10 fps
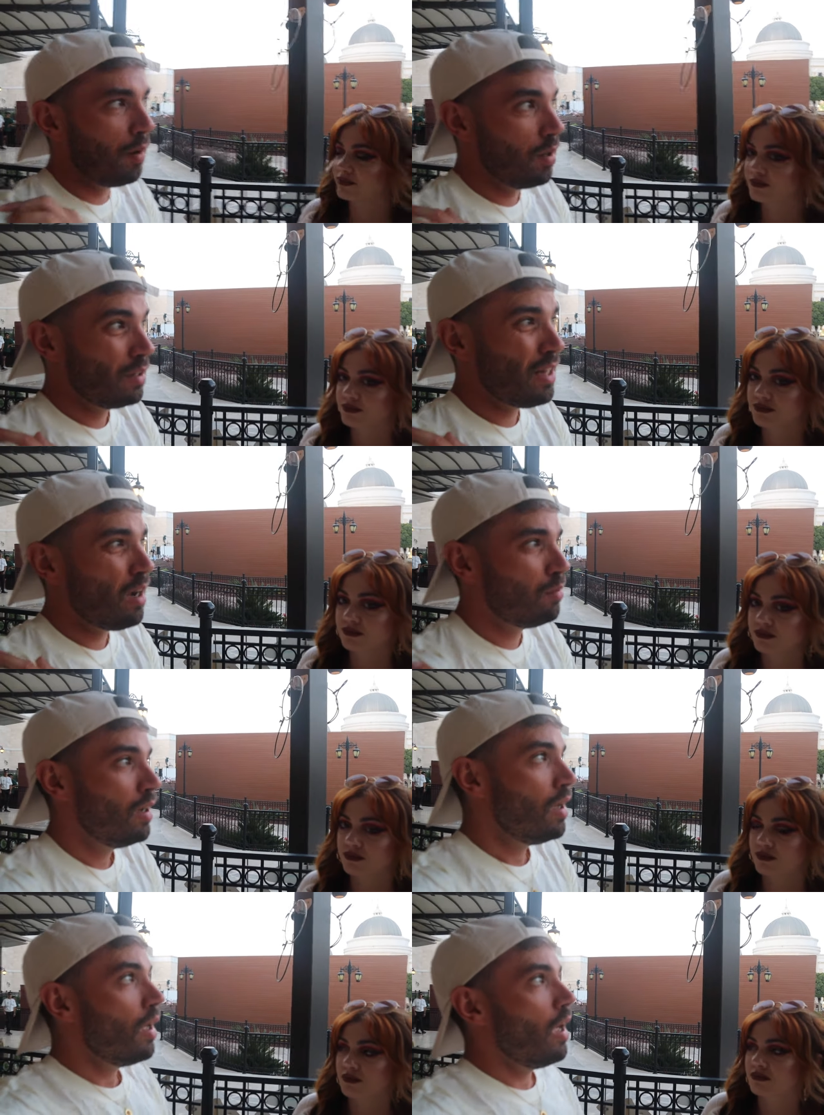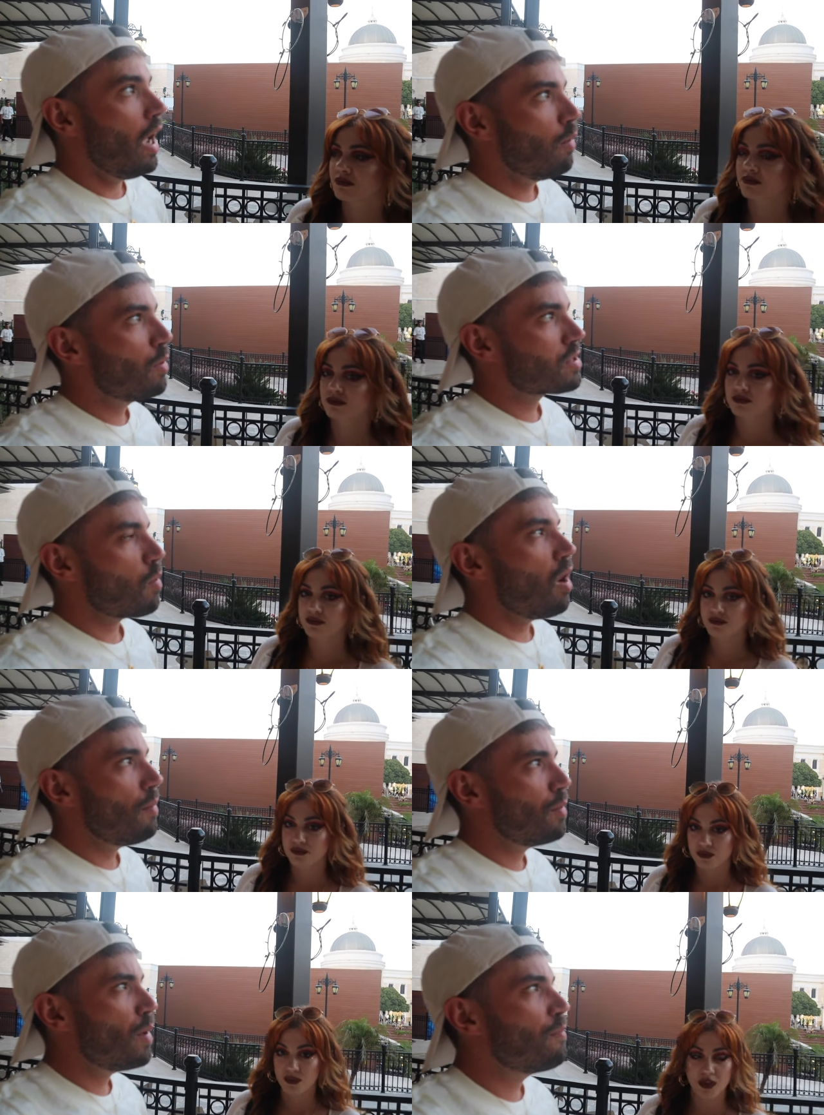Speaker 1: Uh, but no, it was. I
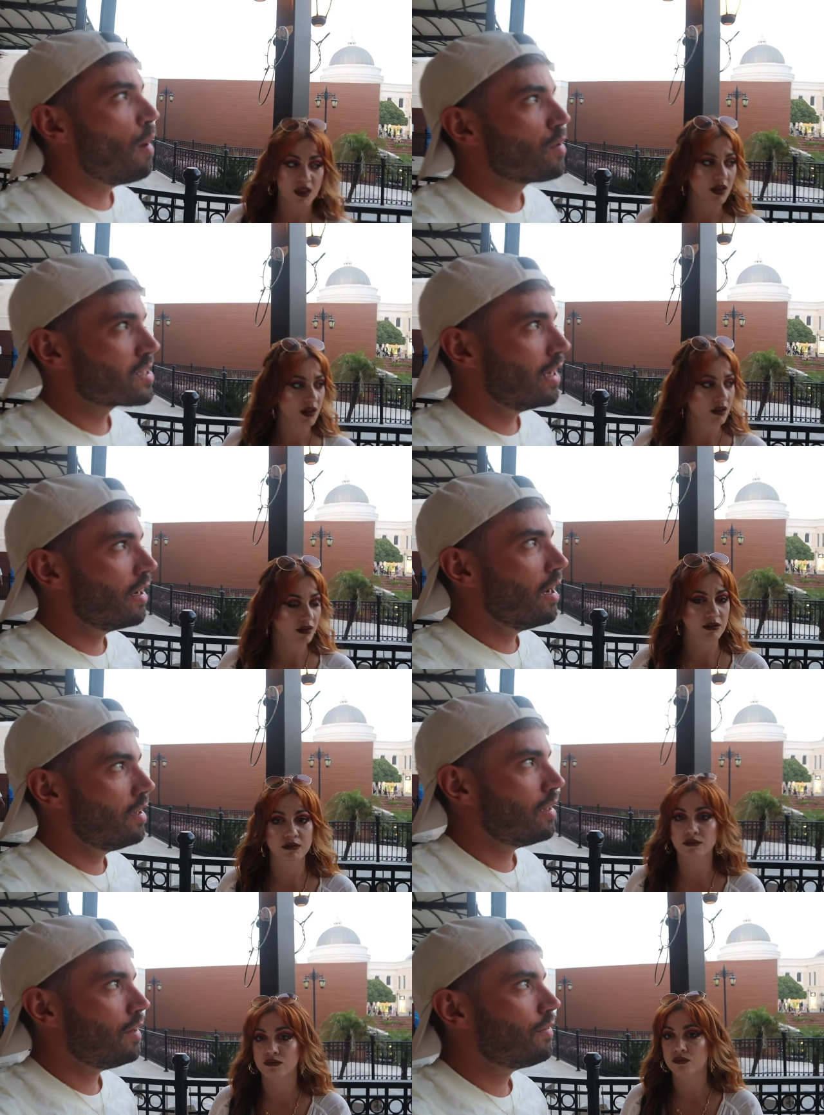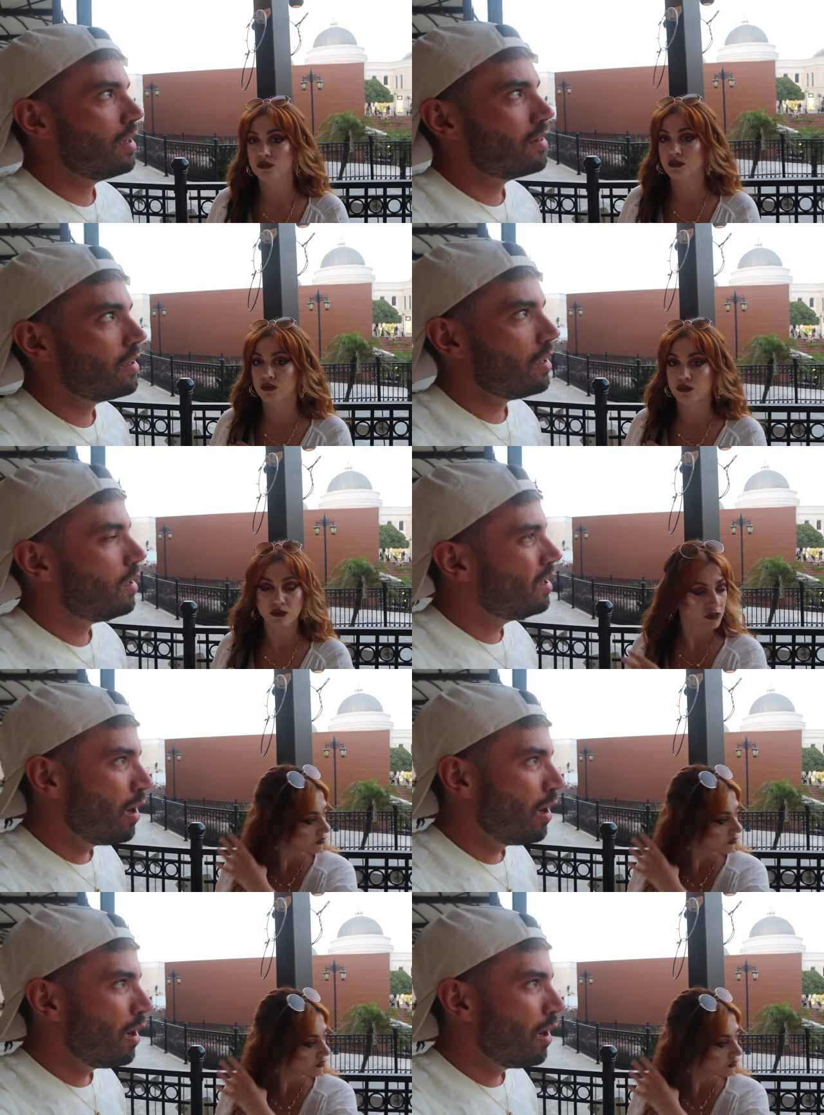mean, we both said it, it, it